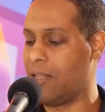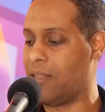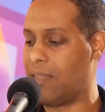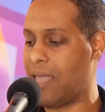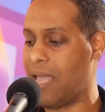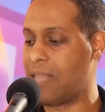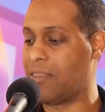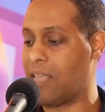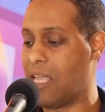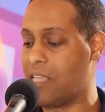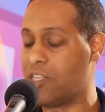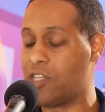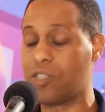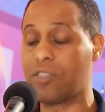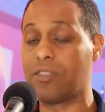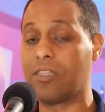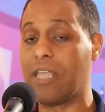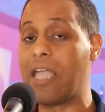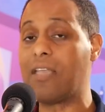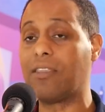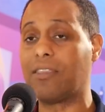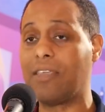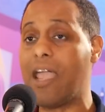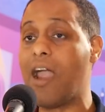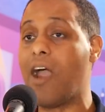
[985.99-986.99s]
that they just
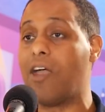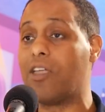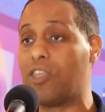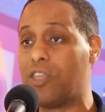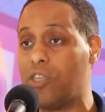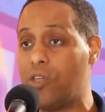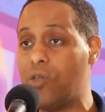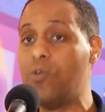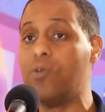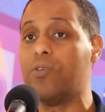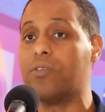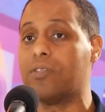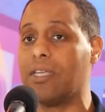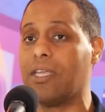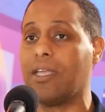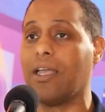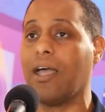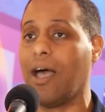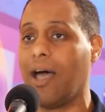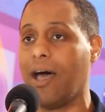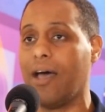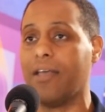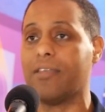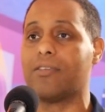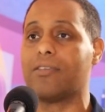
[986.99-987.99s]
they are using
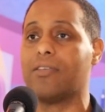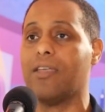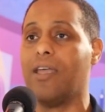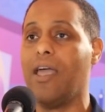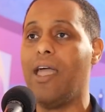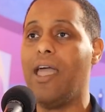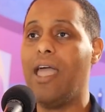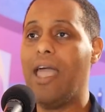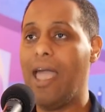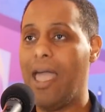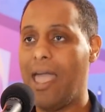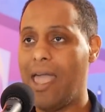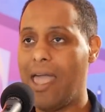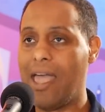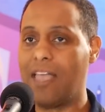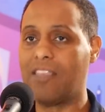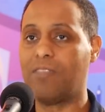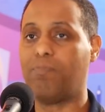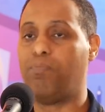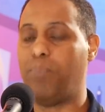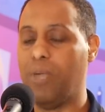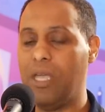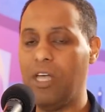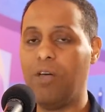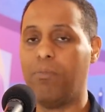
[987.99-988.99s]
us as
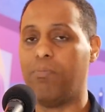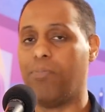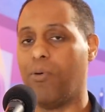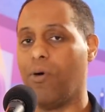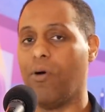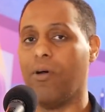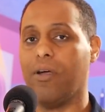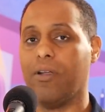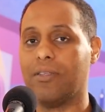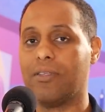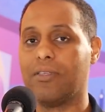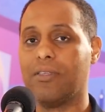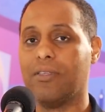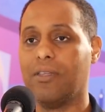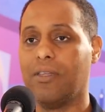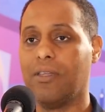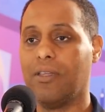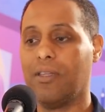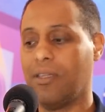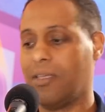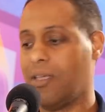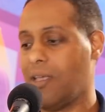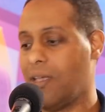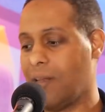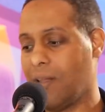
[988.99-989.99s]
billboards.
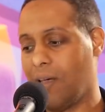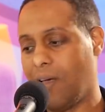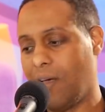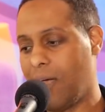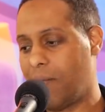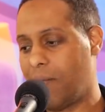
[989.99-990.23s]
You know,